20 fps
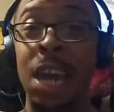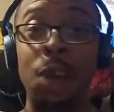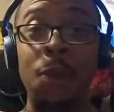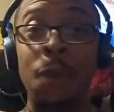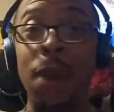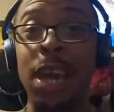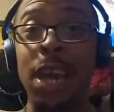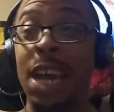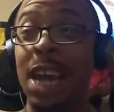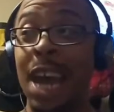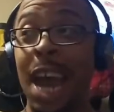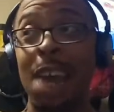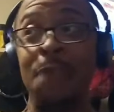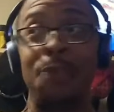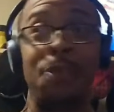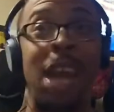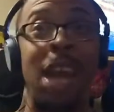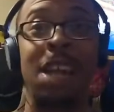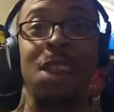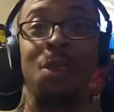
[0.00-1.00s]
Cricket got it
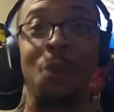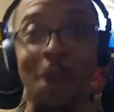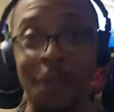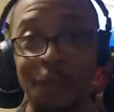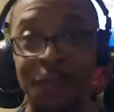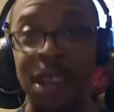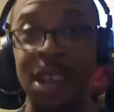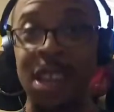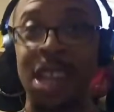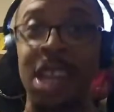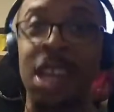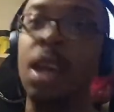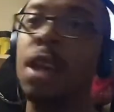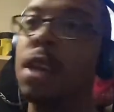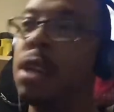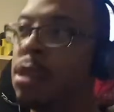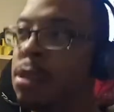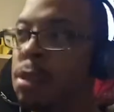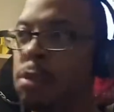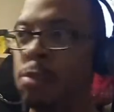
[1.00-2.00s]
for like 350.
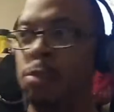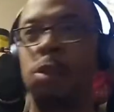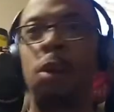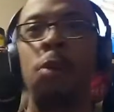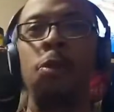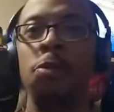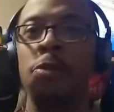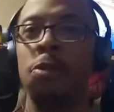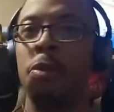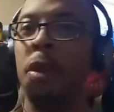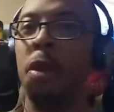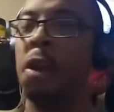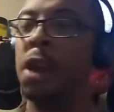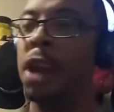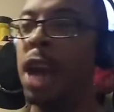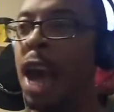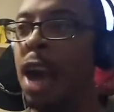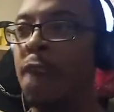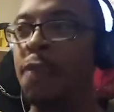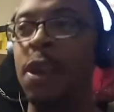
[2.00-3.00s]
So there you
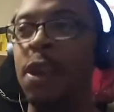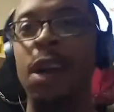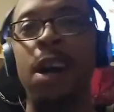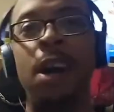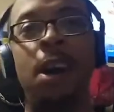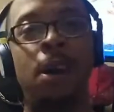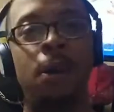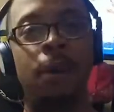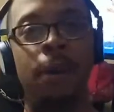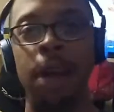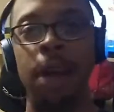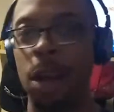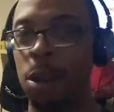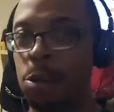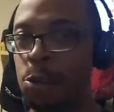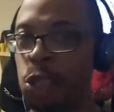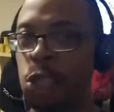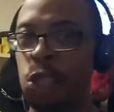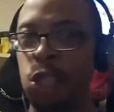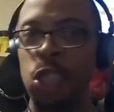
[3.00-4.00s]
have it. Uh,
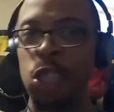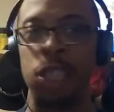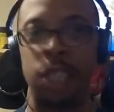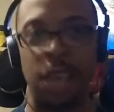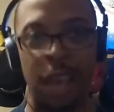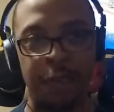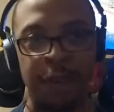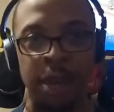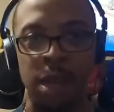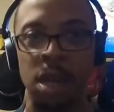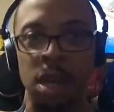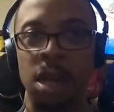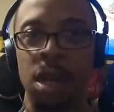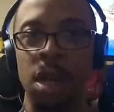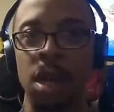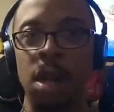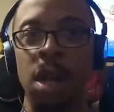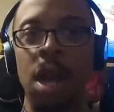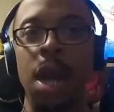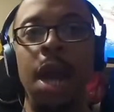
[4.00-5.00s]
LG G7.
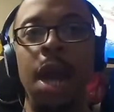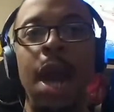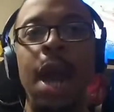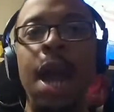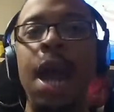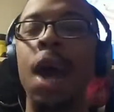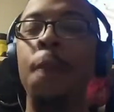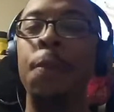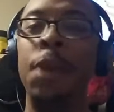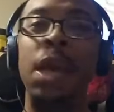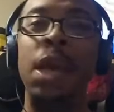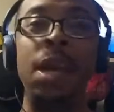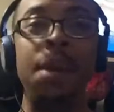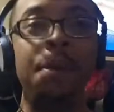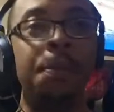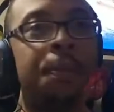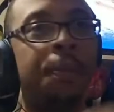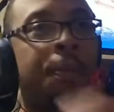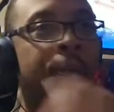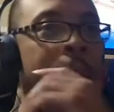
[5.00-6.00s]
And I
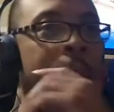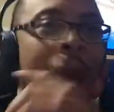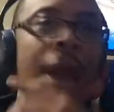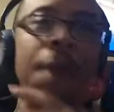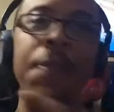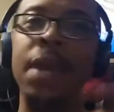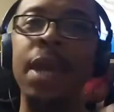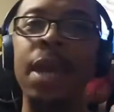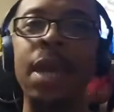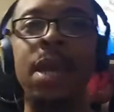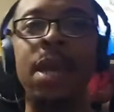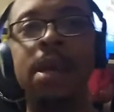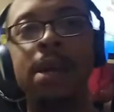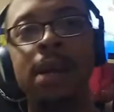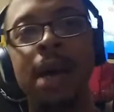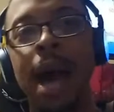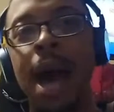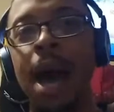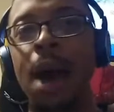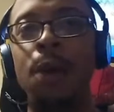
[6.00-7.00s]
mean, maybe
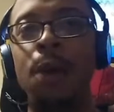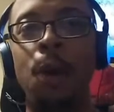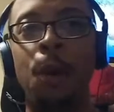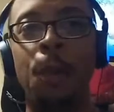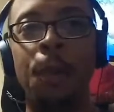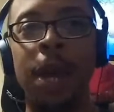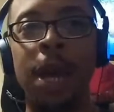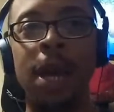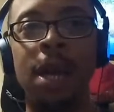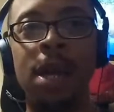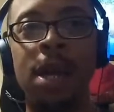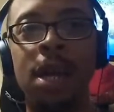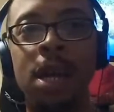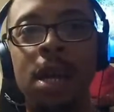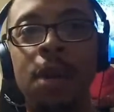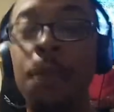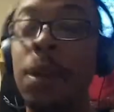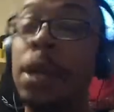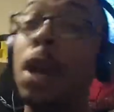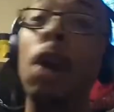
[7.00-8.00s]
I don't know, man.
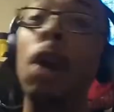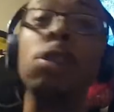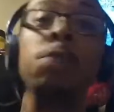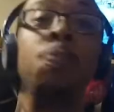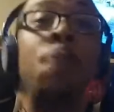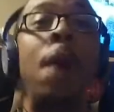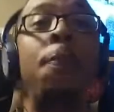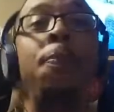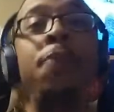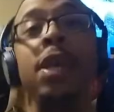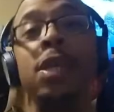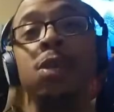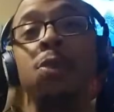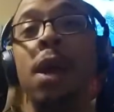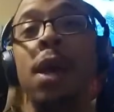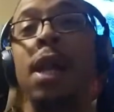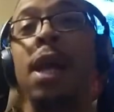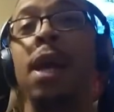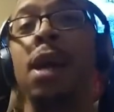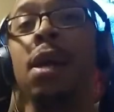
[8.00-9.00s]
But those my picks
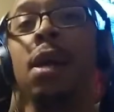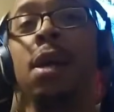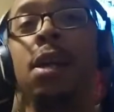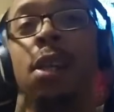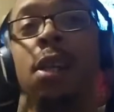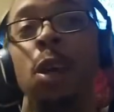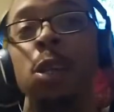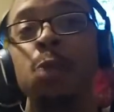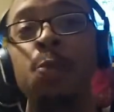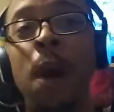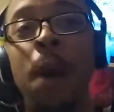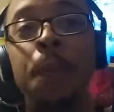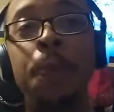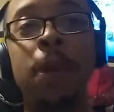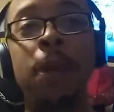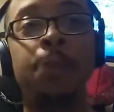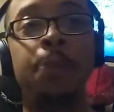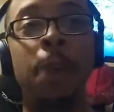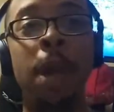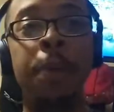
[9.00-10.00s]
right now. Those my
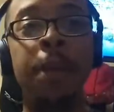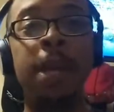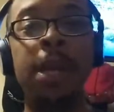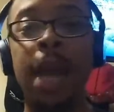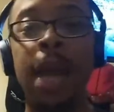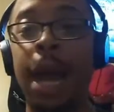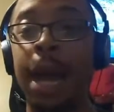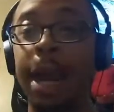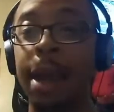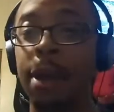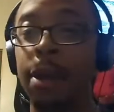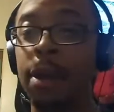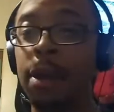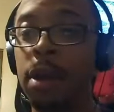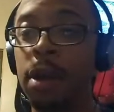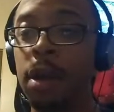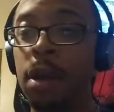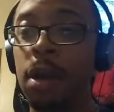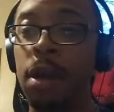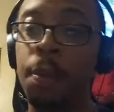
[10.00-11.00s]
picks. Maybe like
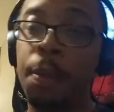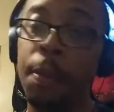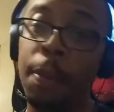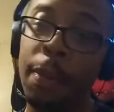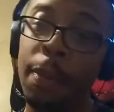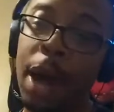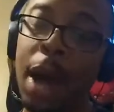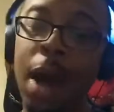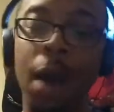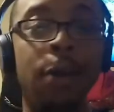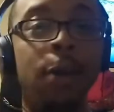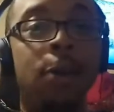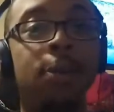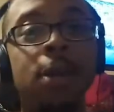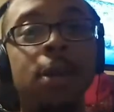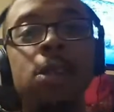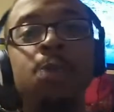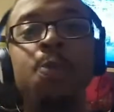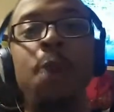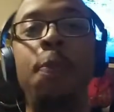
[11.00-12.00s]
I don't know.
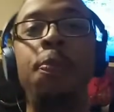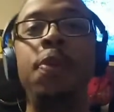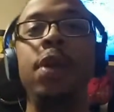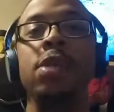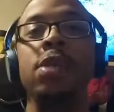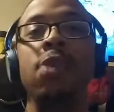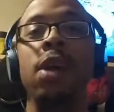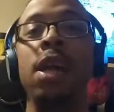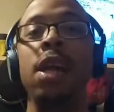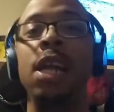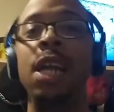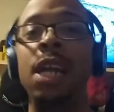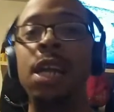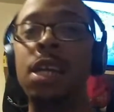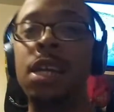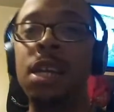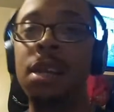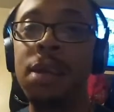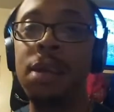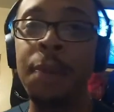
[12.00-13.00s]
Those my picks right now. Let
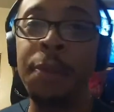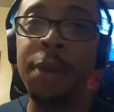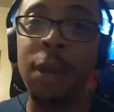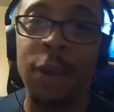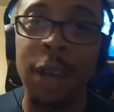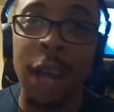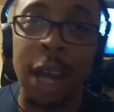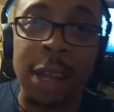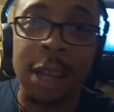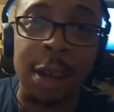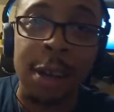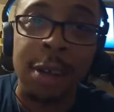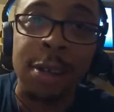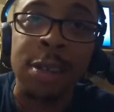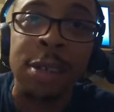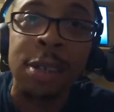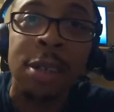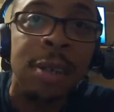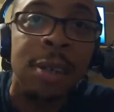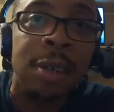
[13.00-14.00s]
let me know y'all thoughts.